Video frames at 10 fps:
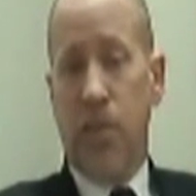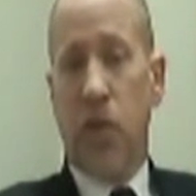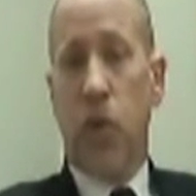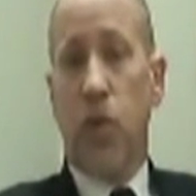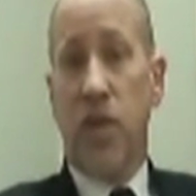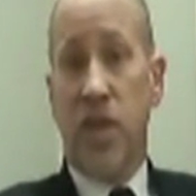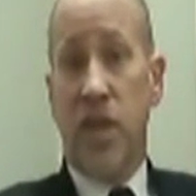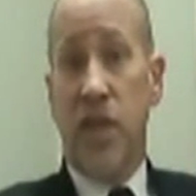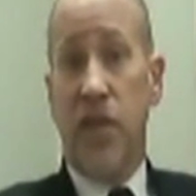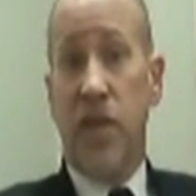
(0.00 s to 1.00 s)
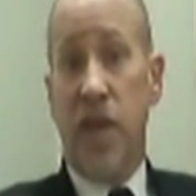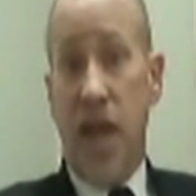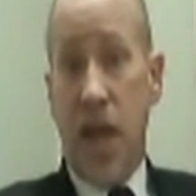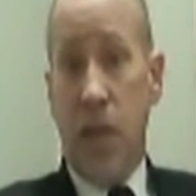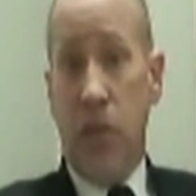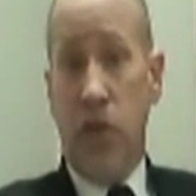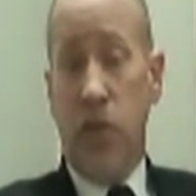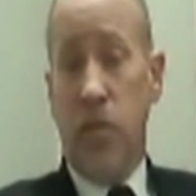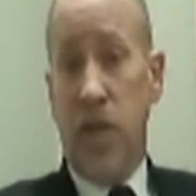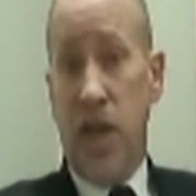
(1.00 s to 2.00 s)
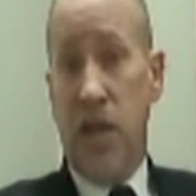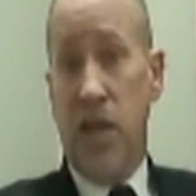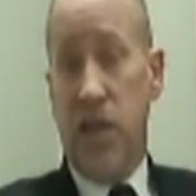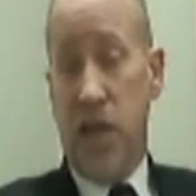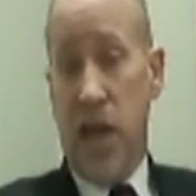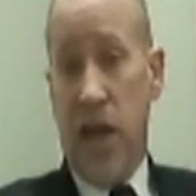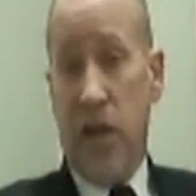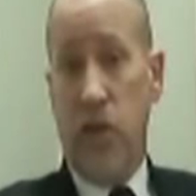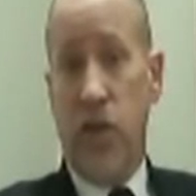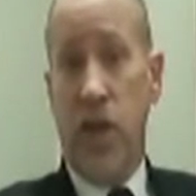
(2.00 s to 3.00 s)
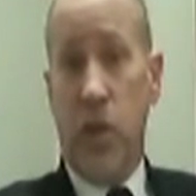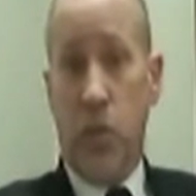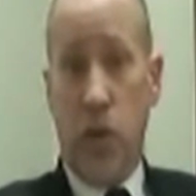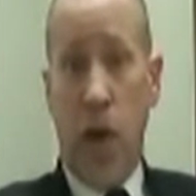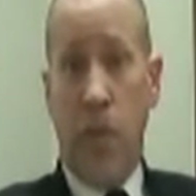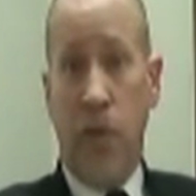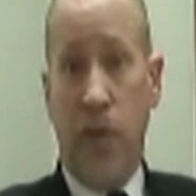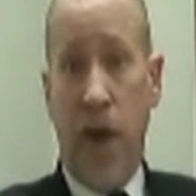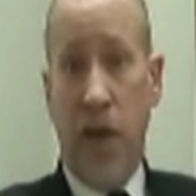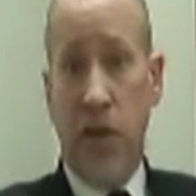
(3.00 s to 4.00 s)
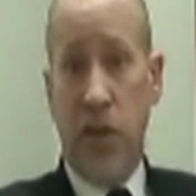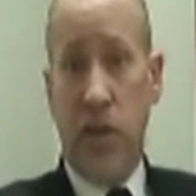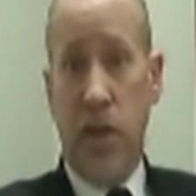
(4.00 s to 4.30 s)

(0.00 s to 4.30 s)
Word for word: we see if he's able to take these inhalers in a proper fashion,